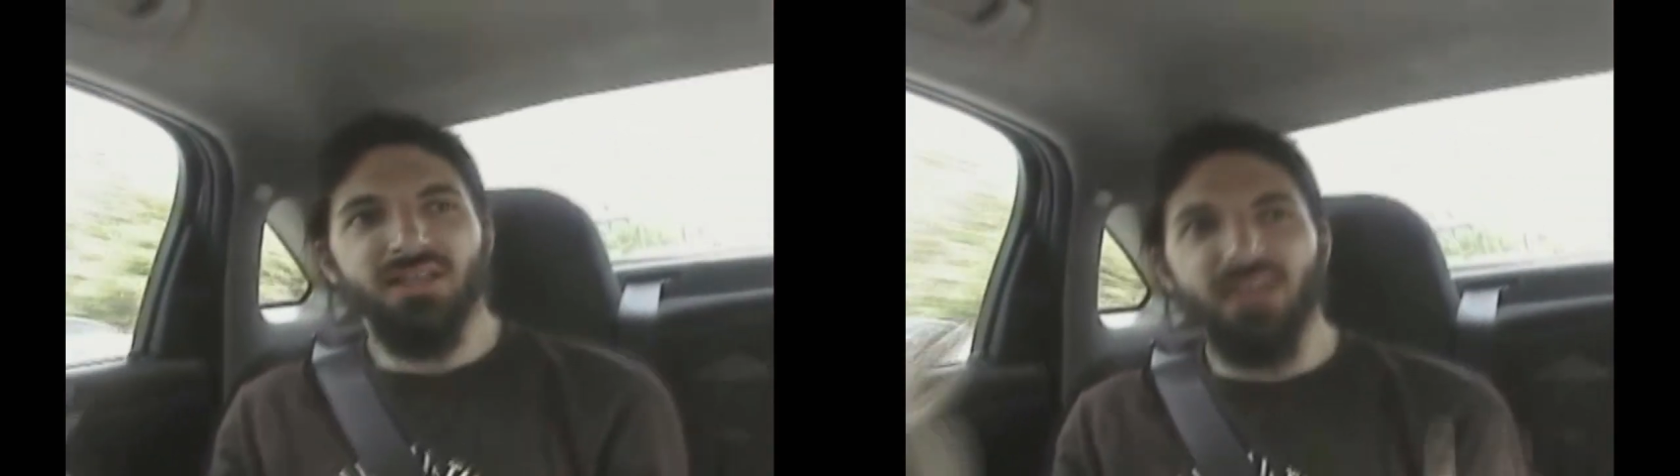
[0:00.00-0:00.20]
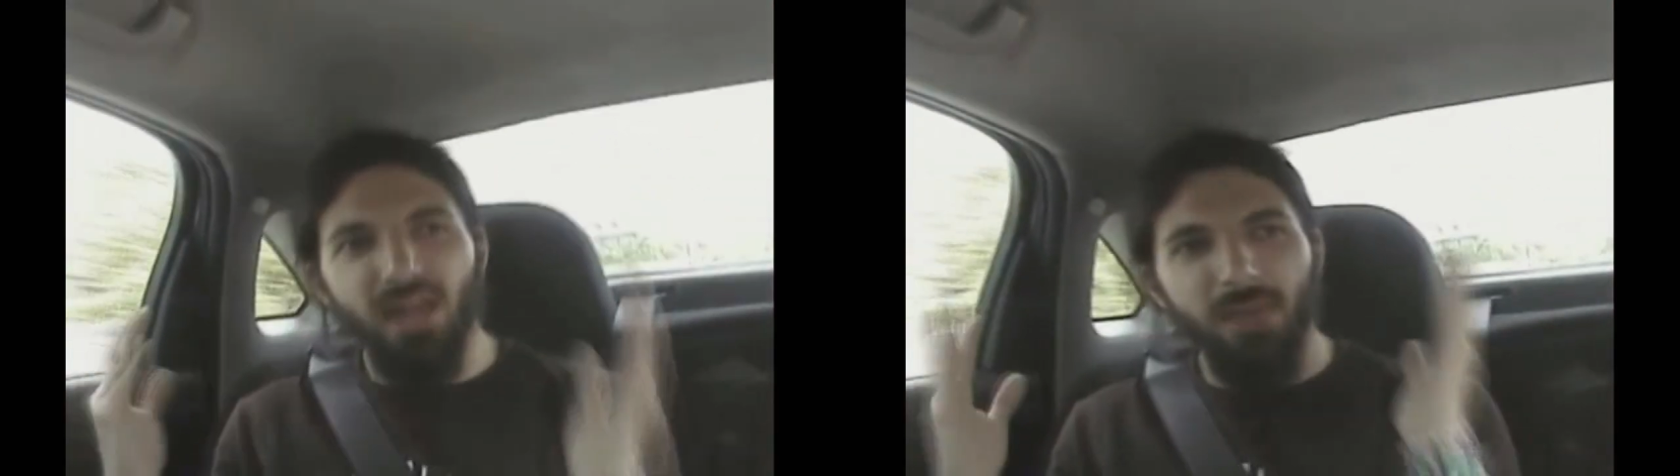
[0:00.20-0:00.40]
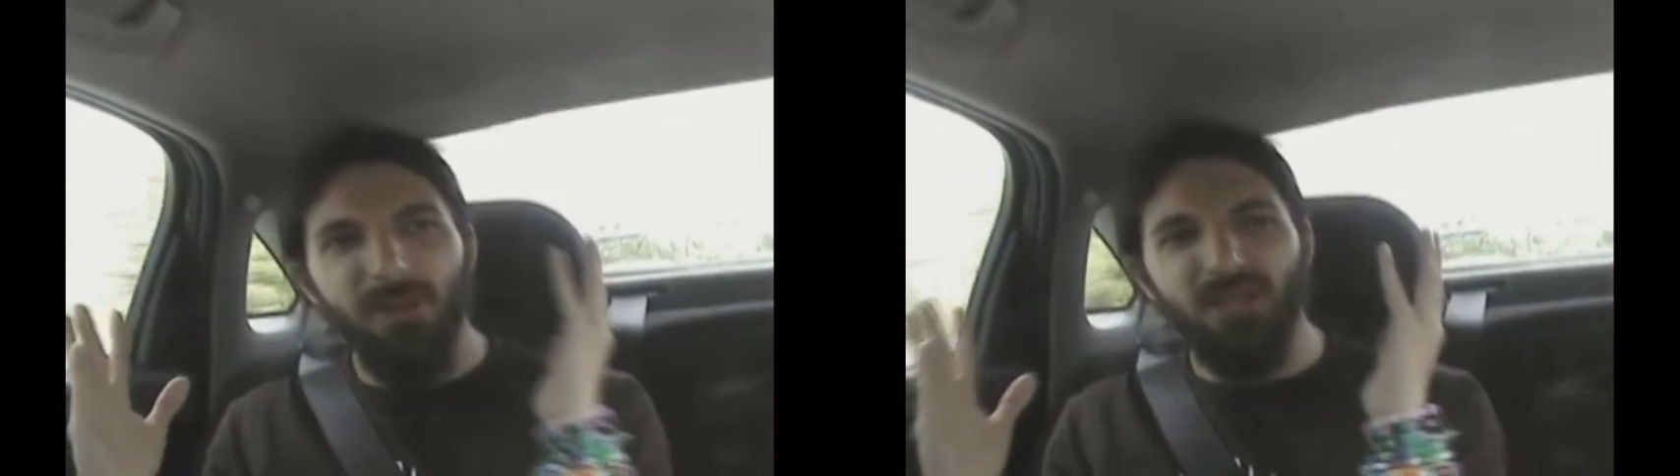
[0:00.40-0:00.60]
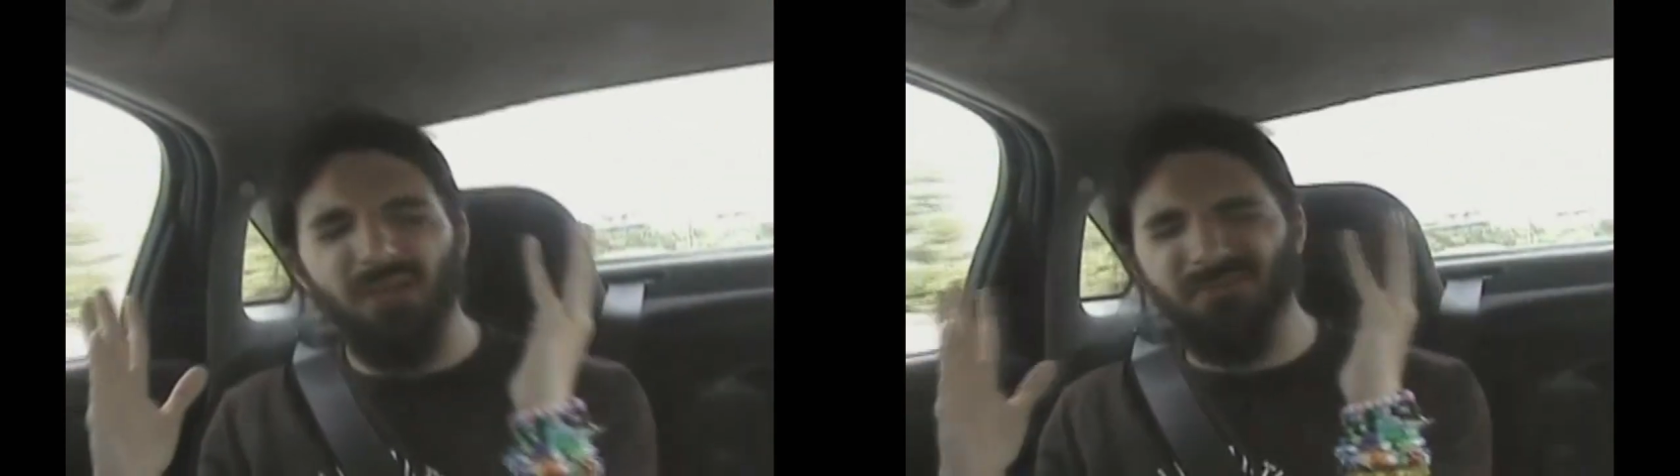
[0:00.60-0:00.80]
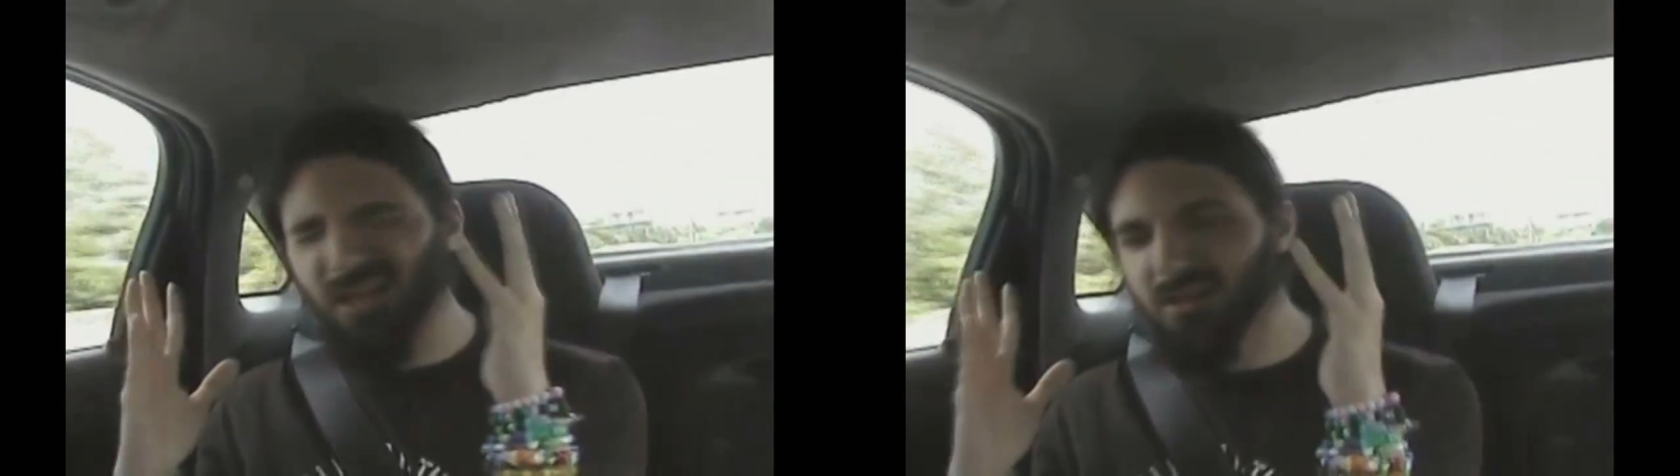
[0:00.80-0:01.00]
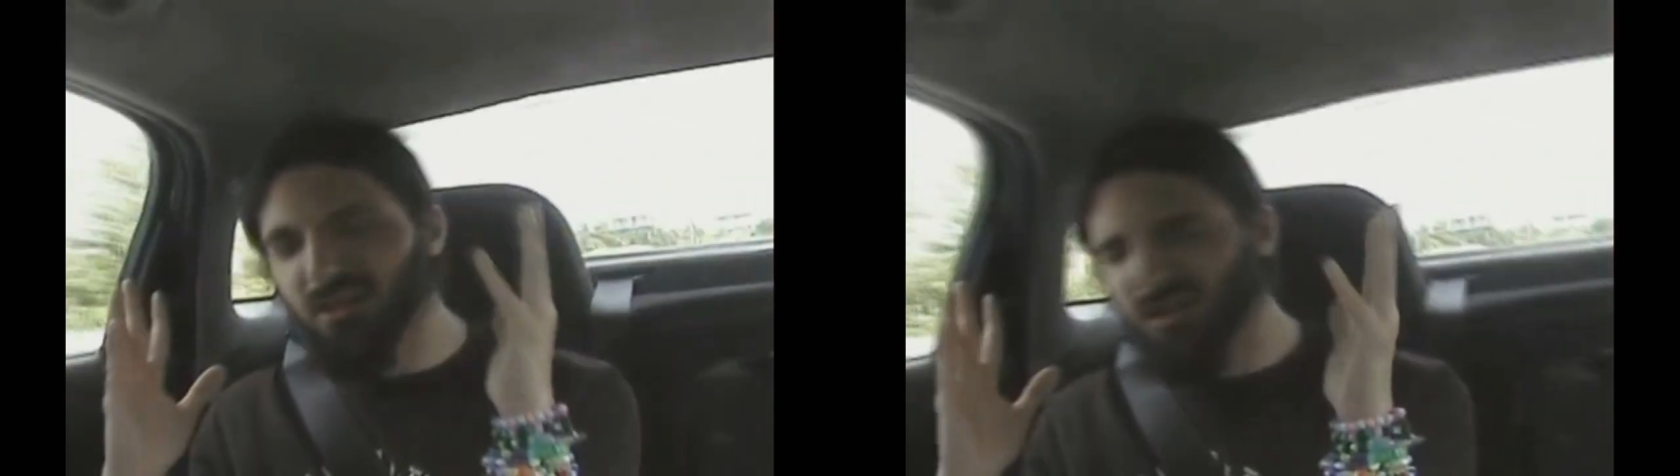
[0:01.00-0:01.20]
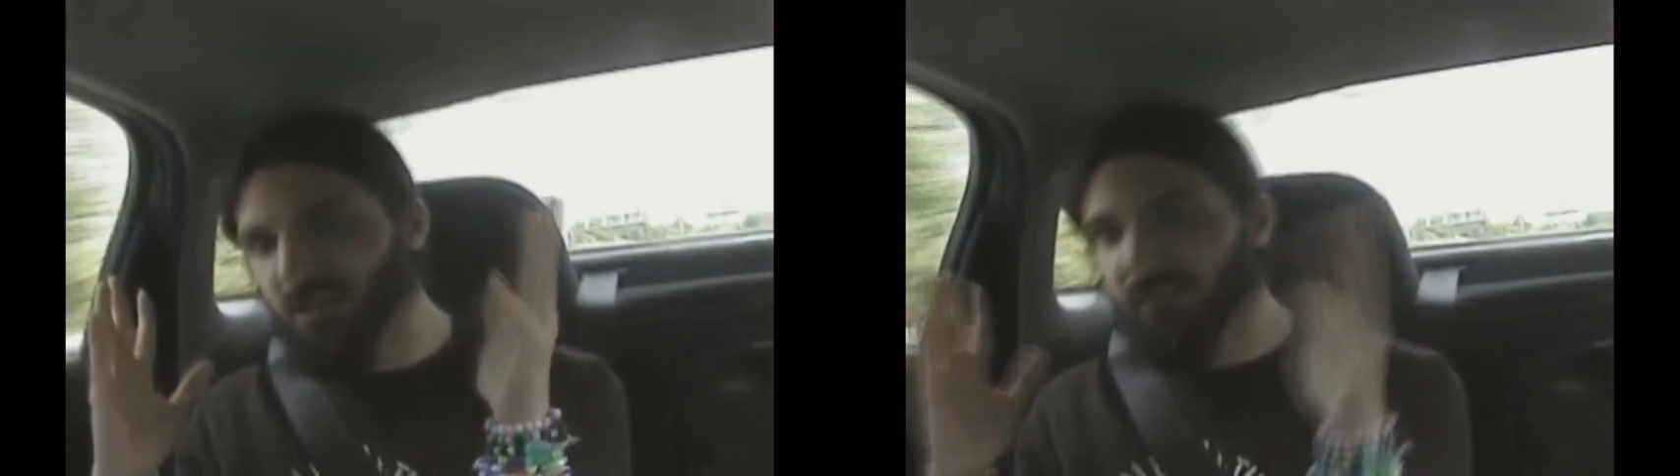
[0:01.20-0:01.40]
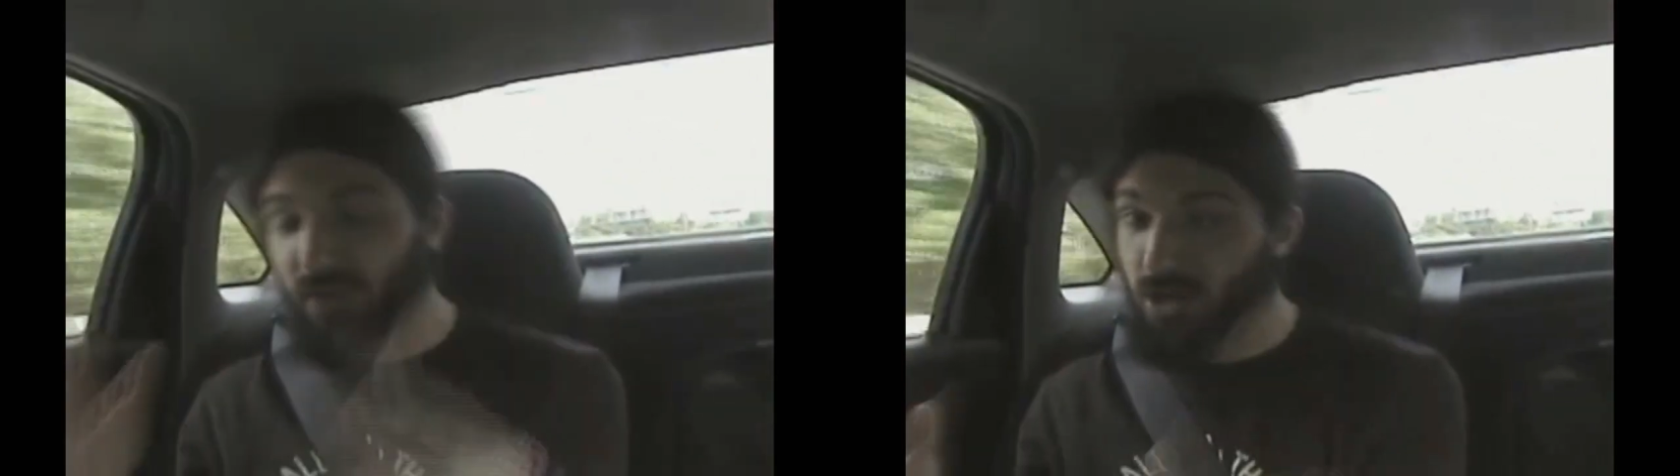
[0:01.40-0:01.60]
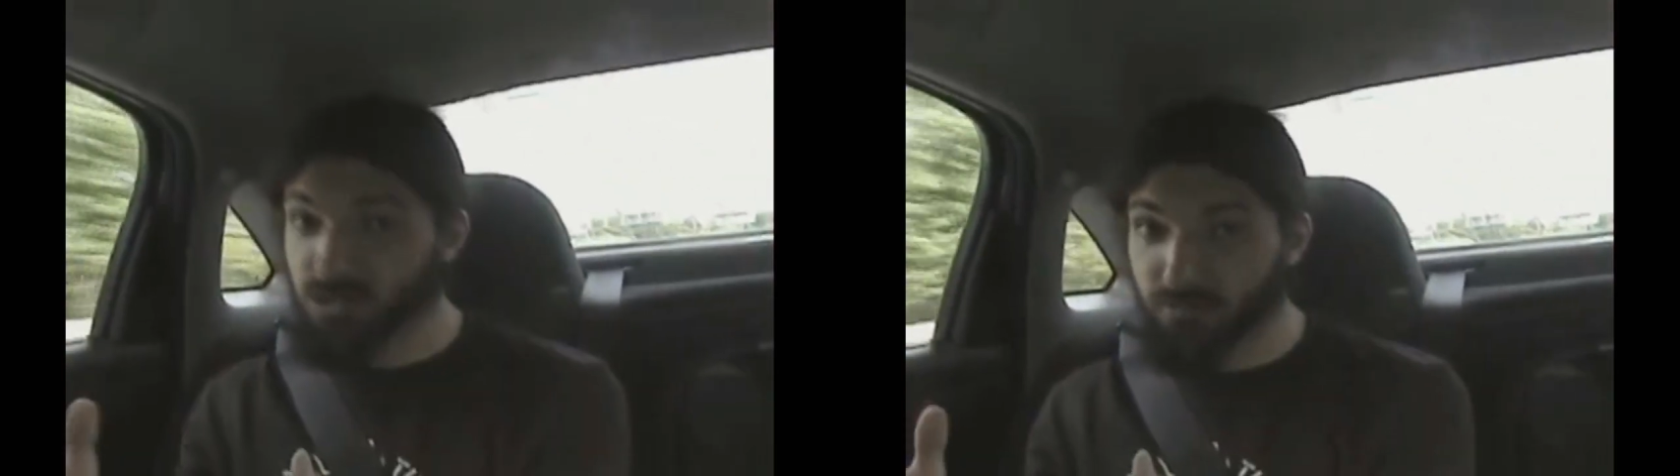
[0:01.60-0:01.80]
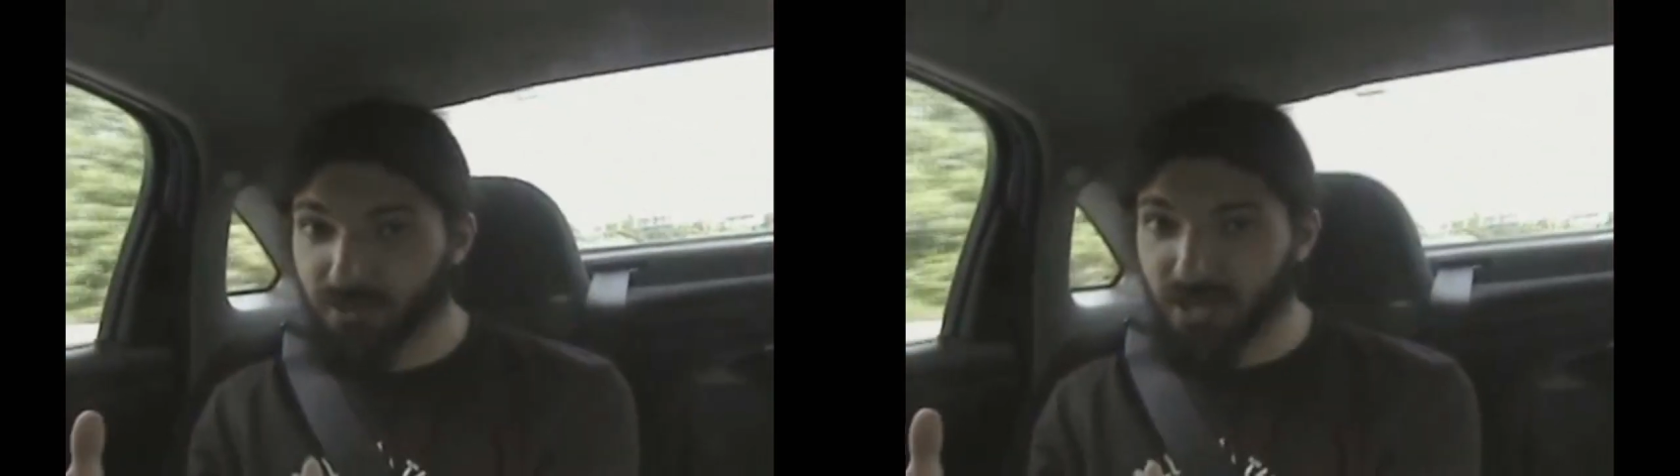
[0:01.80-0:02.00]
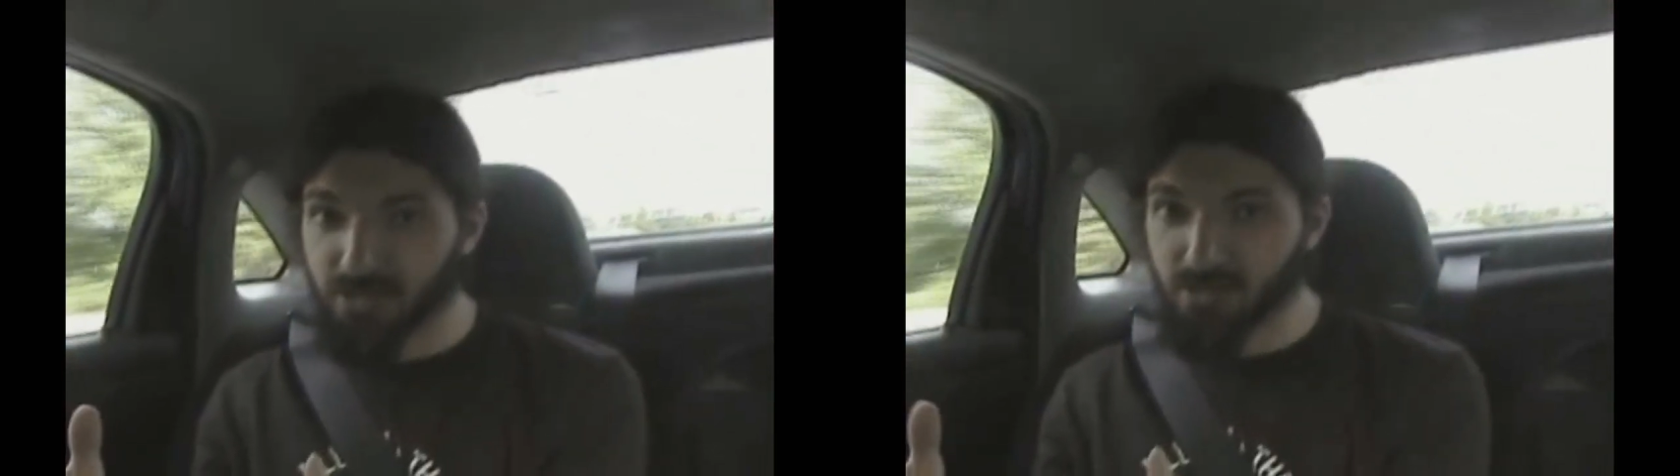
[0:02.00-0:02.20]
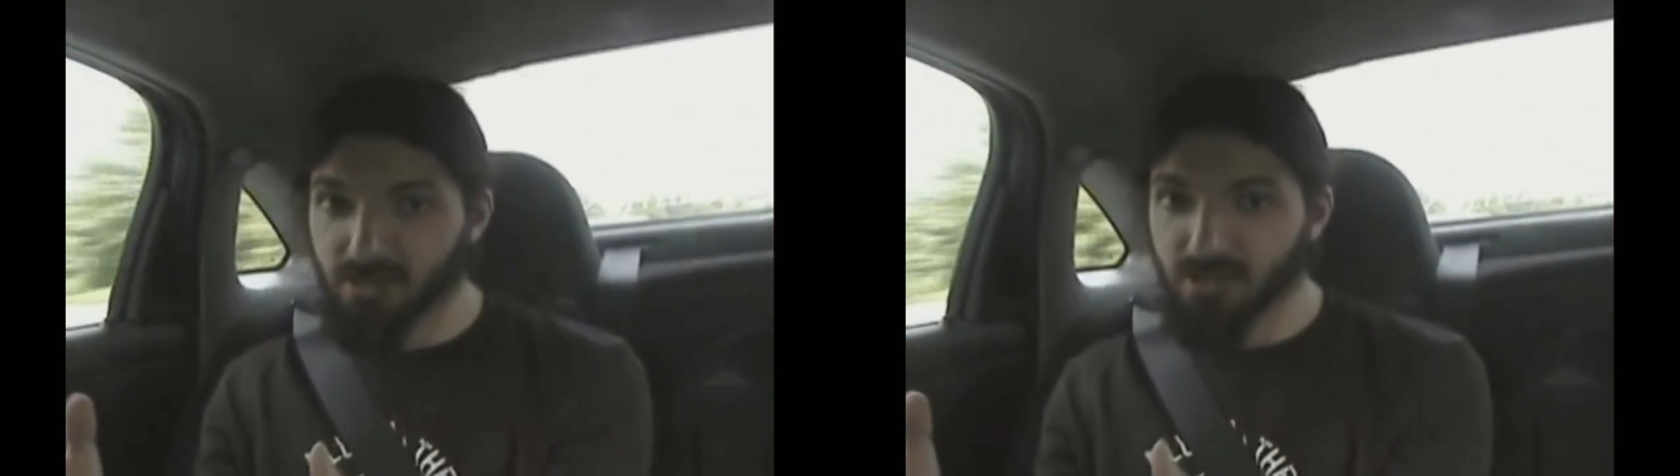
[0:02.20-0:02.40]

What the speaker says: that I picked up dancing in the first place.